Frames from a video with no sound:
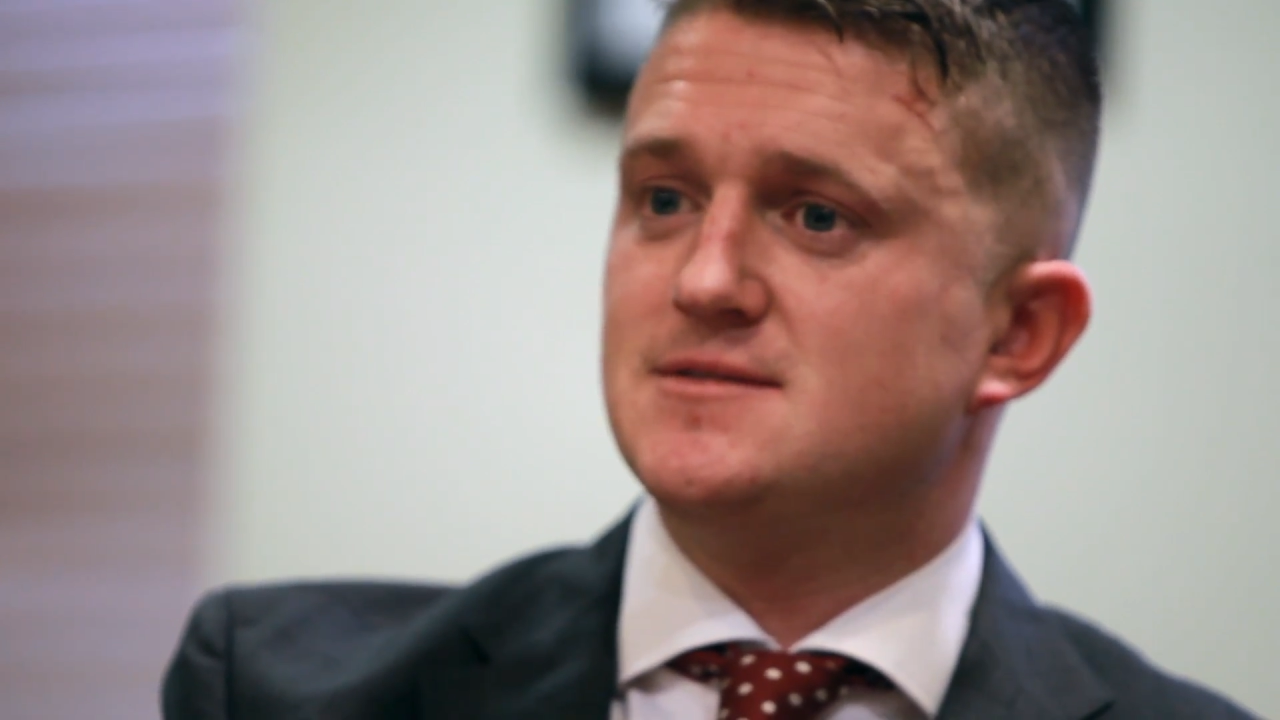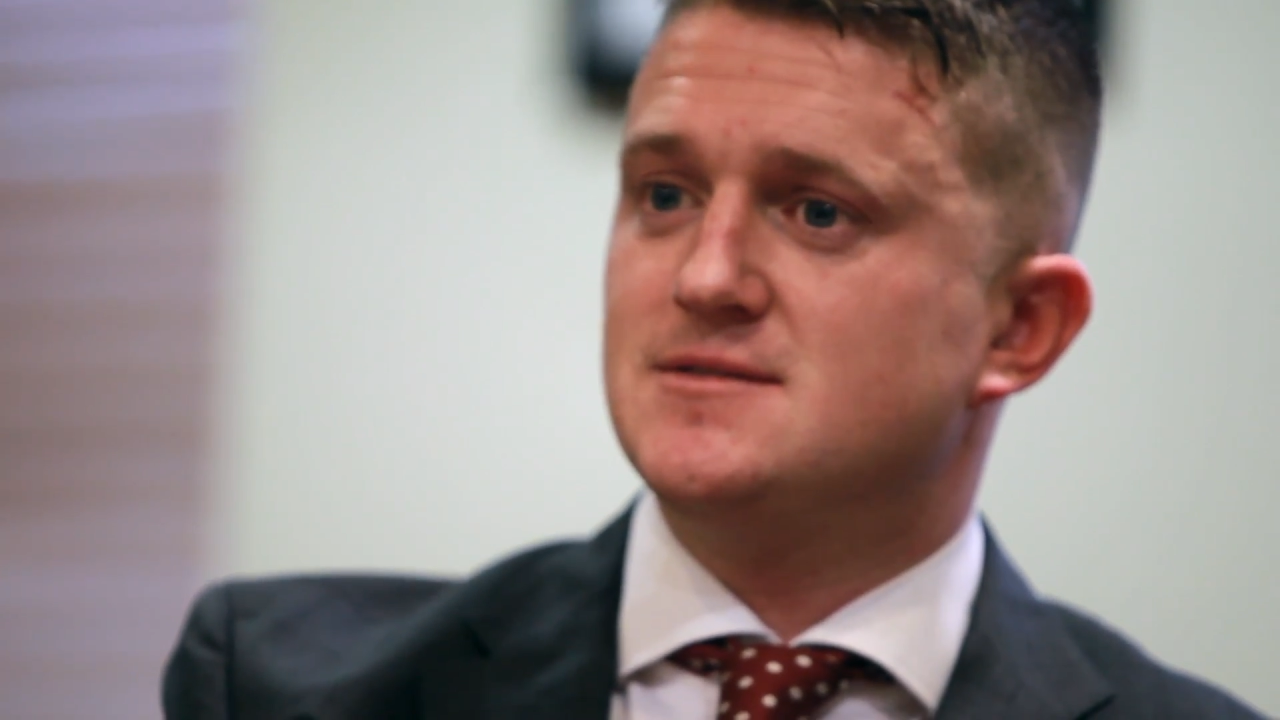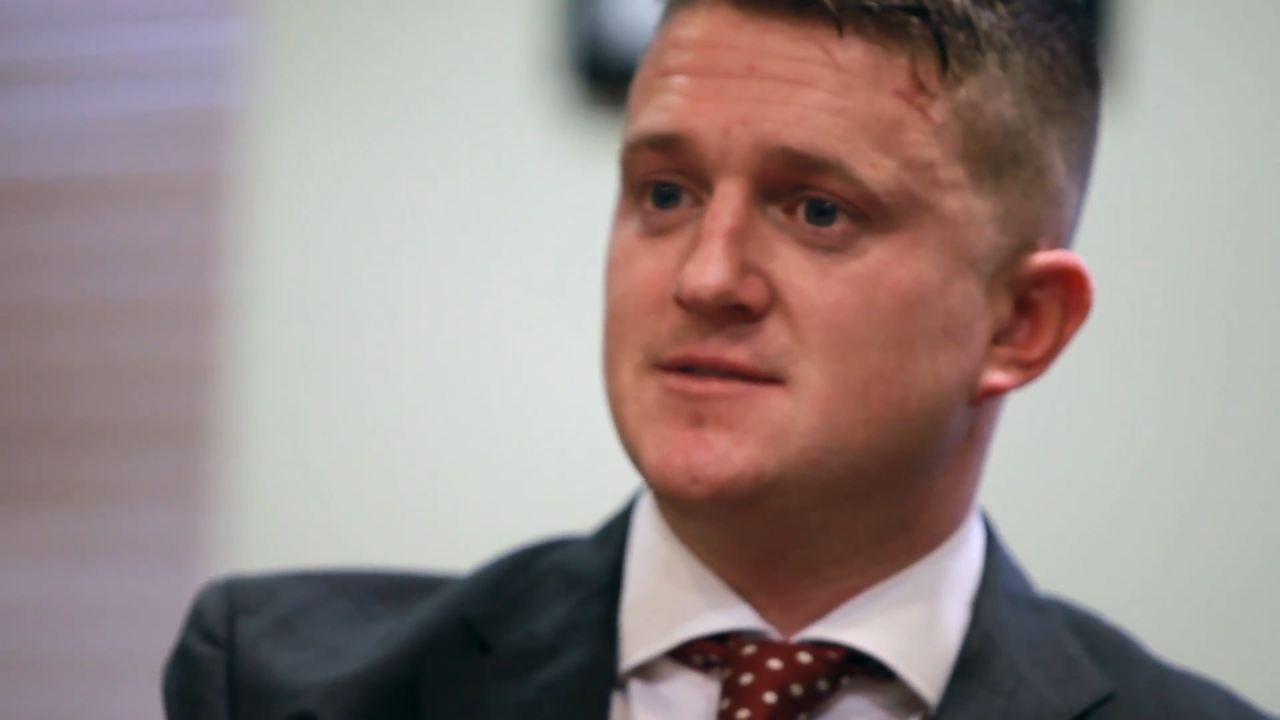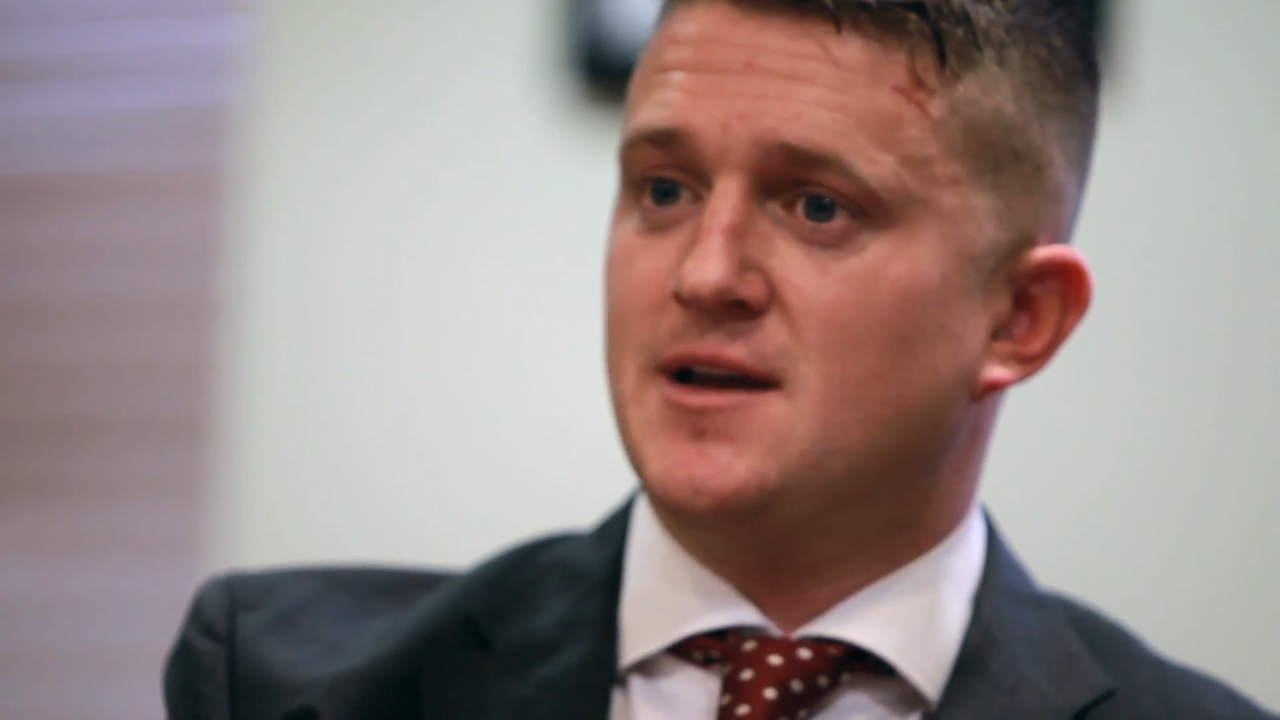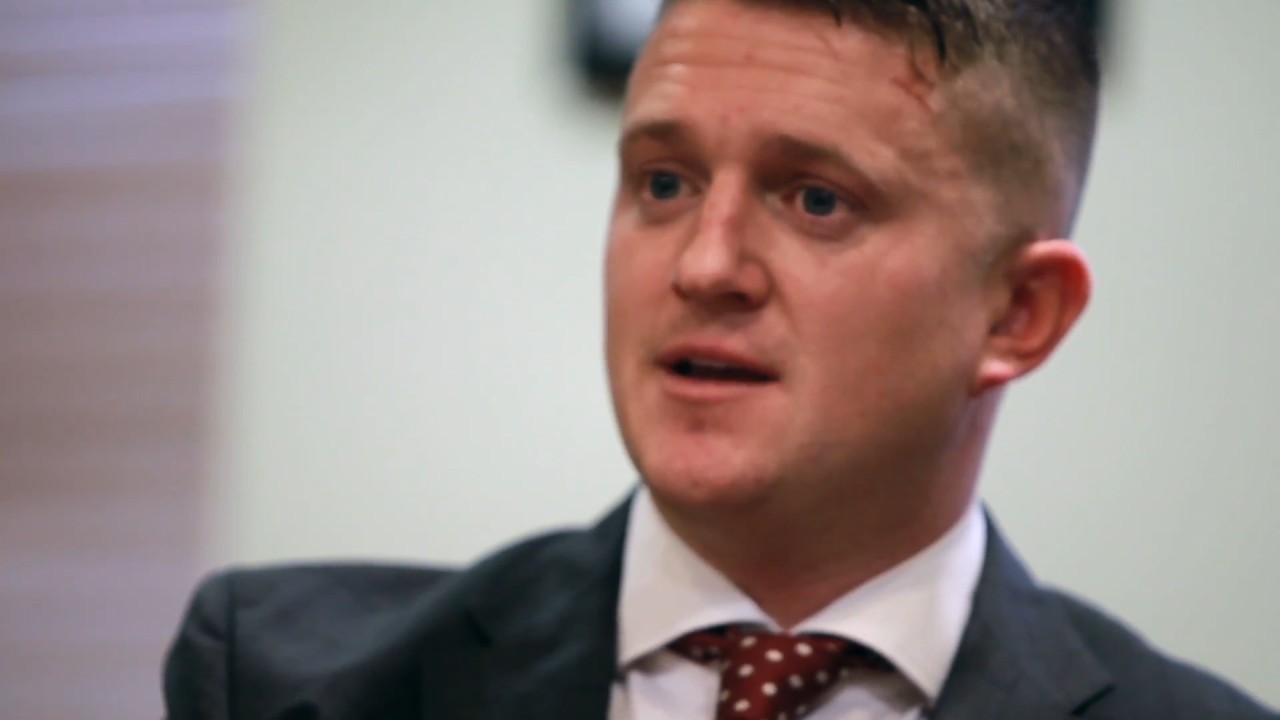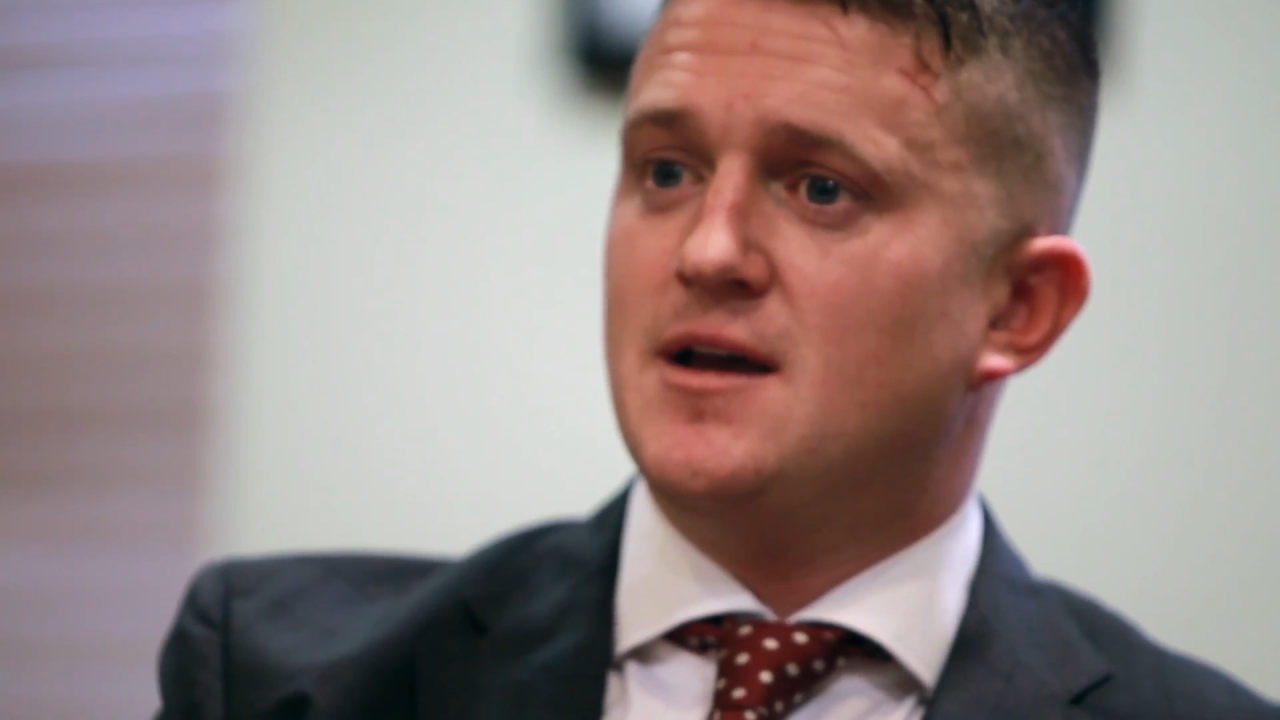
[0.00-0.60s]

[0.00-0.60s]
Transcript: Mm-hmm. Yeah?